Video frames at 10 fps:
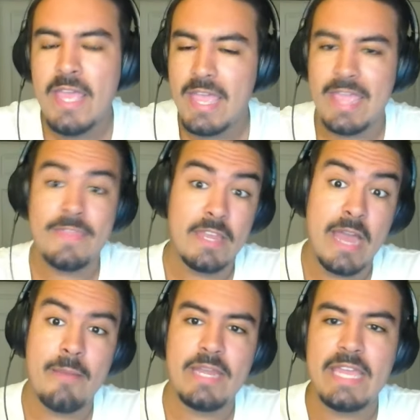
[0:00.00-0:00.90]
And the
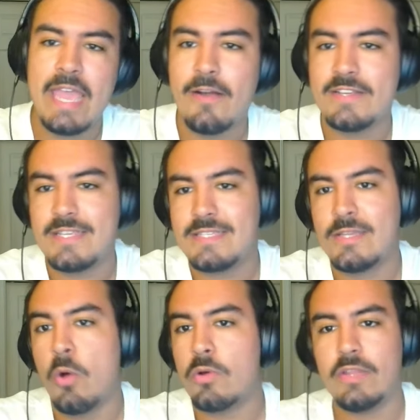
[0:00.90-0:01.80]
nominee Harris is
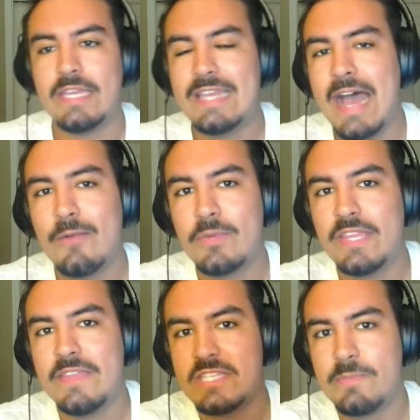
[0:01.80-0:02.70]
totally not
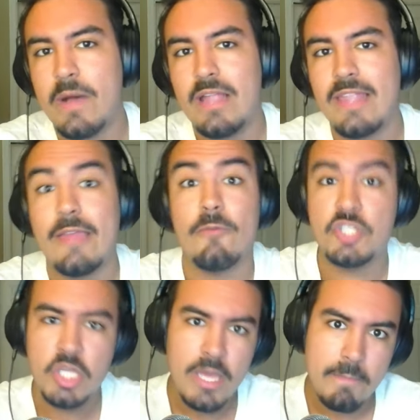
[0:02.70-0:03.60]
really in the spotlight,
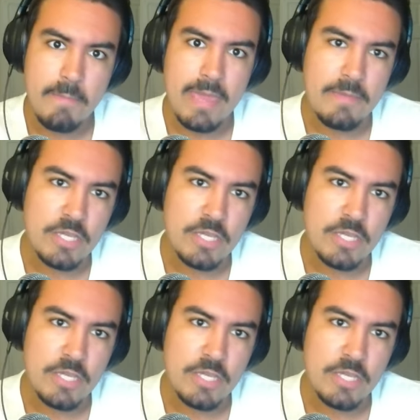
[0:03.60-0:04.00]
which maybe